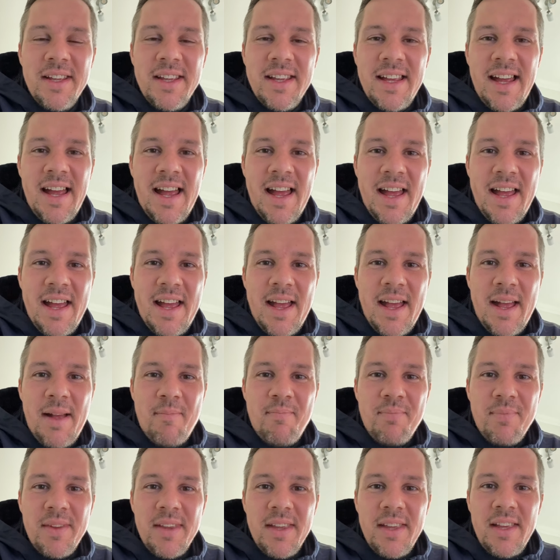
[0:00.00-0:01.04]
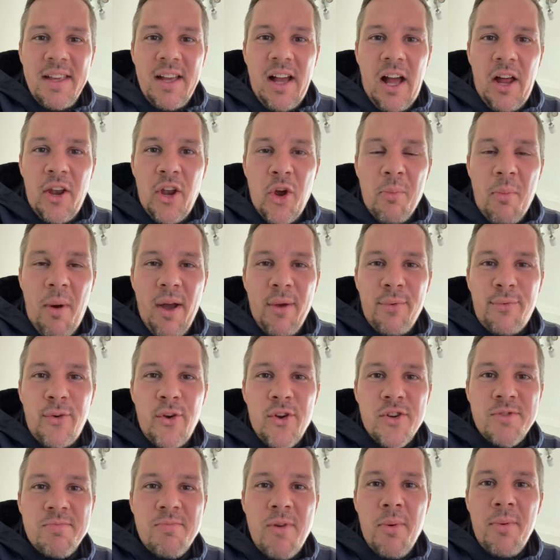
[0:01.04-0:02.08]
I know my
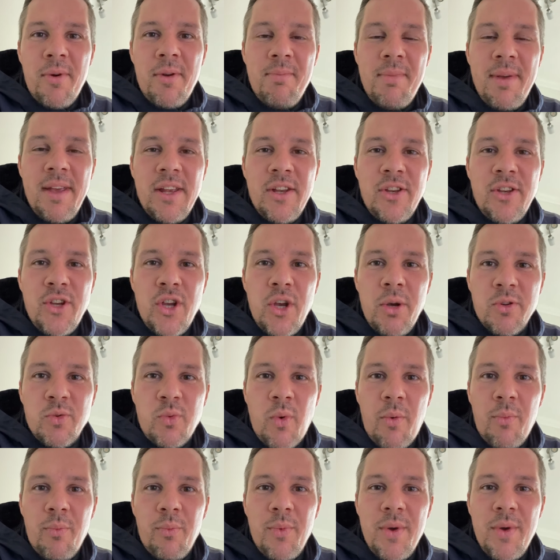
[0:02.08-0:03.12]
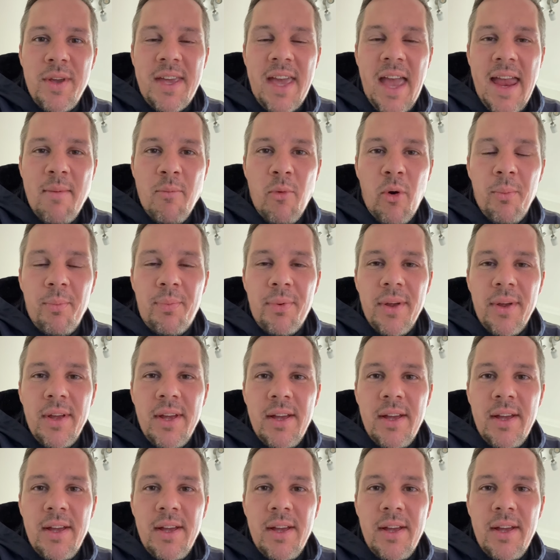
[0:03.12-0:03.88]
first moment meeting you is when we came up